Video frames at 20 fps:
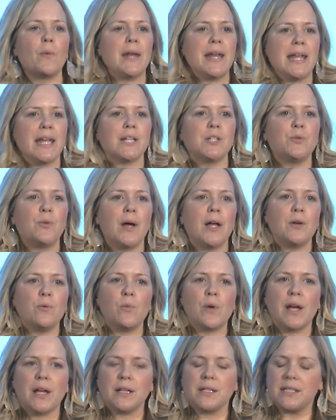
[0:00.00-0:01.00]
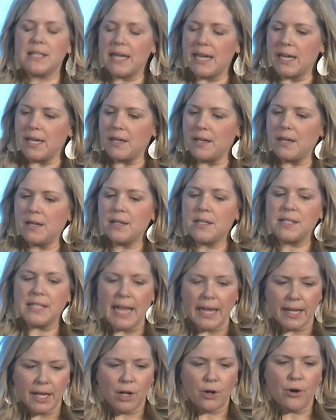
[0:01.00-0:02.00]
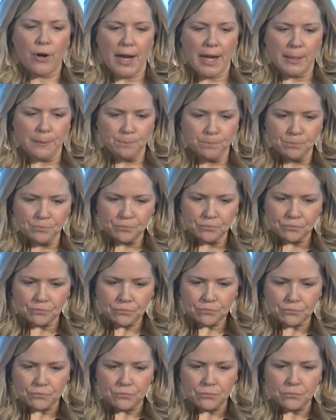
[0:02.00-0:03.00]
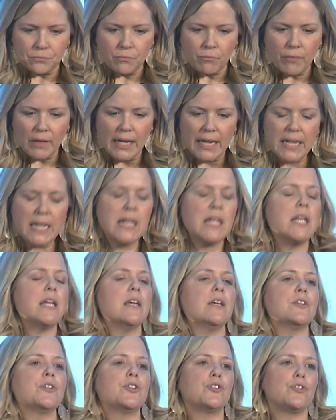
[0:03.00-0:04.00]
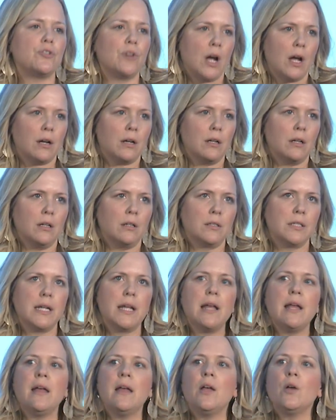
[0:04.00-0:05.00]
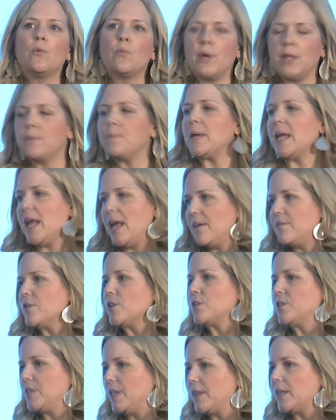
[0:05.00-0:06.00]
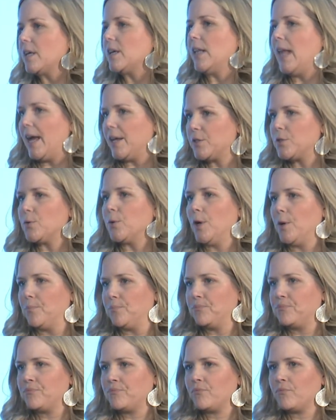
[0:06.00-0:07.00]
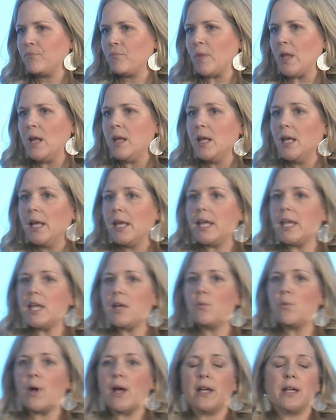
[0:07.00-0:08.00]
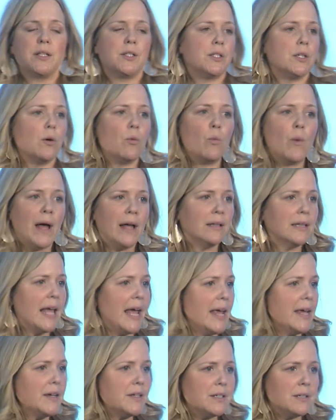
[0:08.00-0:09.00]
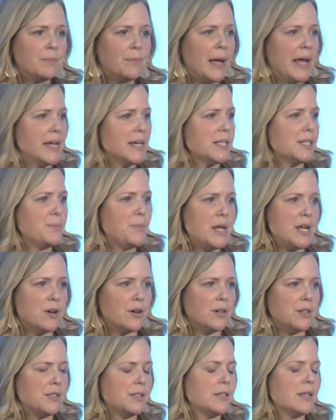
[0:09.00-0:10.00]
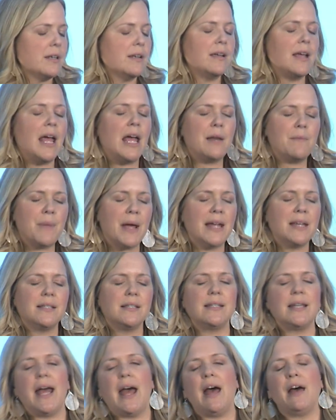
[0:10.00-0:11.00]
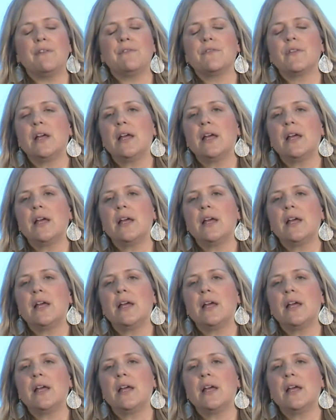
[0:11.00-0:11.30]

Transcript: when Antoine was in 2nd grade, he struggled with behaviors in the classroom. He was well liked by his peers and by staff.